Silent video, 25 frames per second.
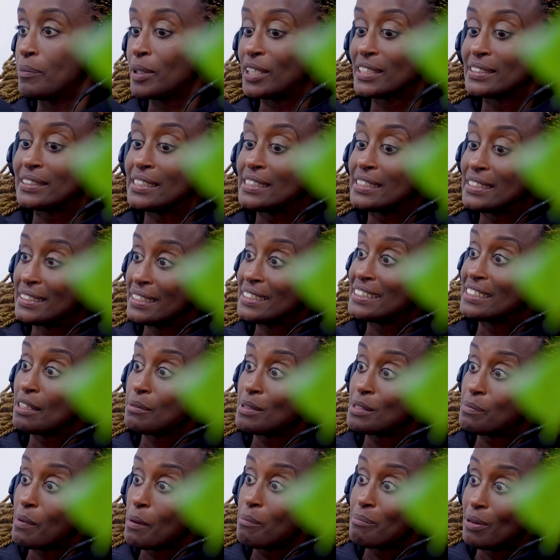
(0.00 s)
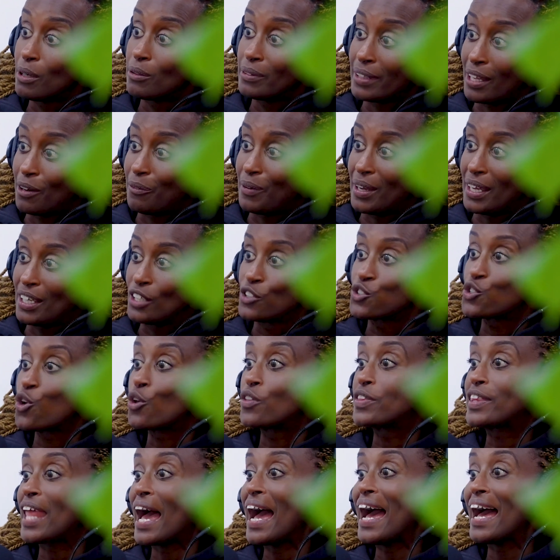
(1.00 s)
Because the system is being built that way. So
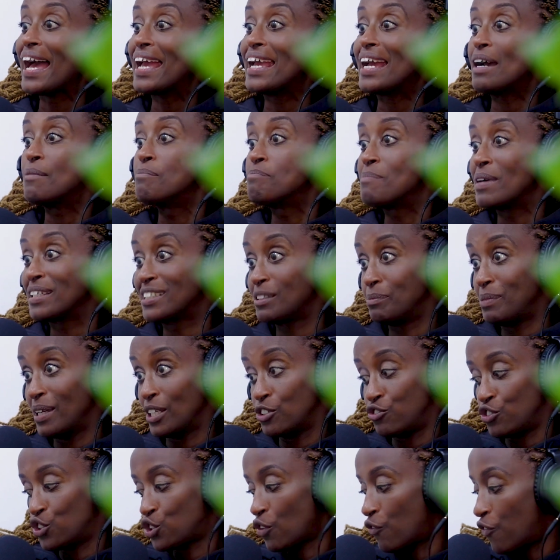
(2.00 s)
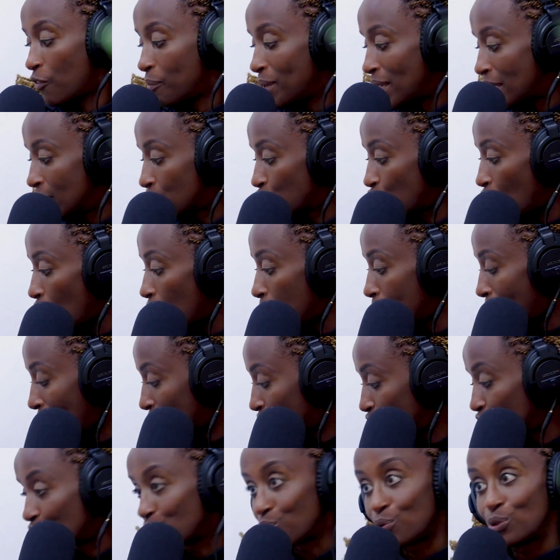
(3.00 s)
that must be addressed. So for me, it's going back
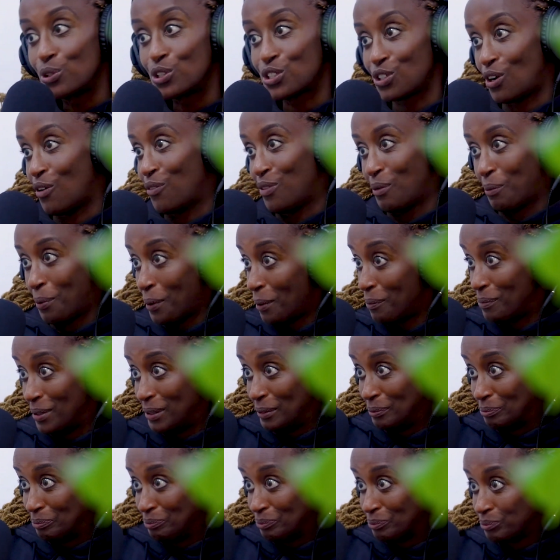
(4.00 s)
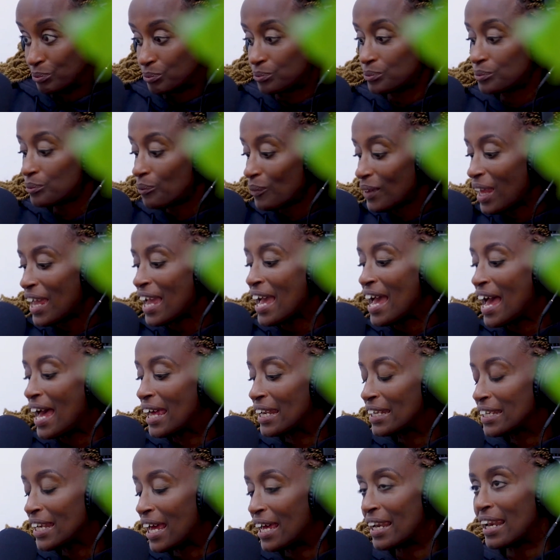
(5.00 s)
to the root of the problem.
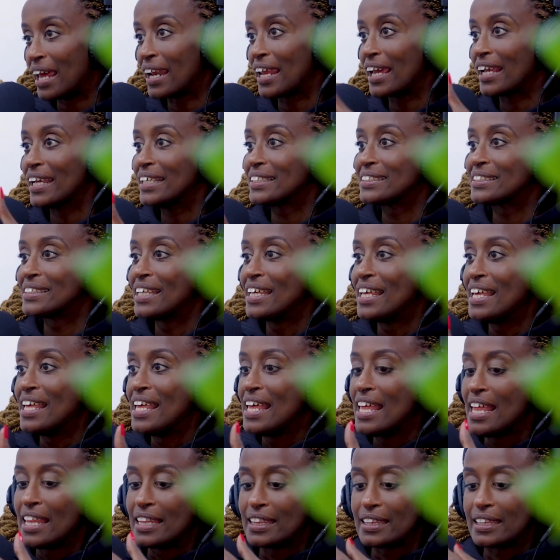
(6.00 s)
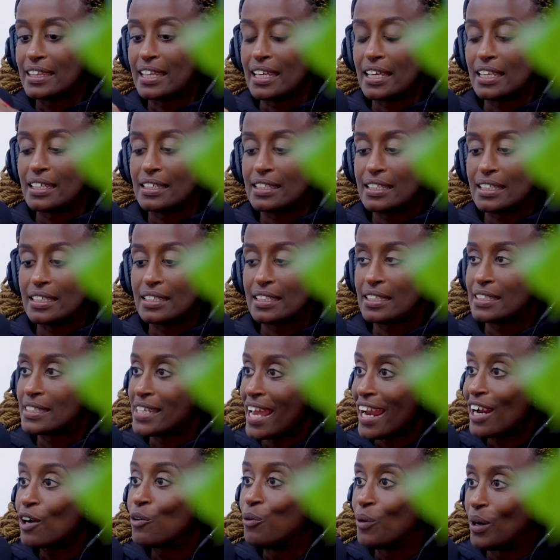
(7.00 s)
And I guess the
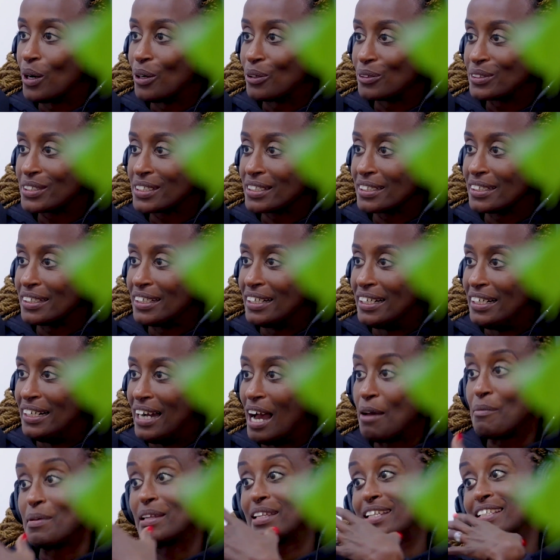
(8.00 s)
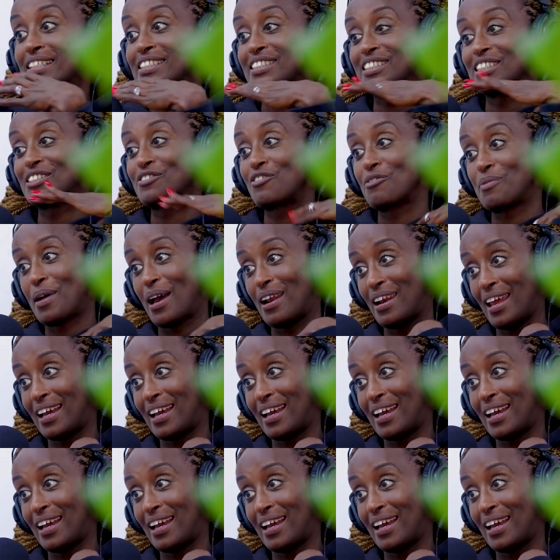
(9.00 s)
tech world, I mean, this is just for my,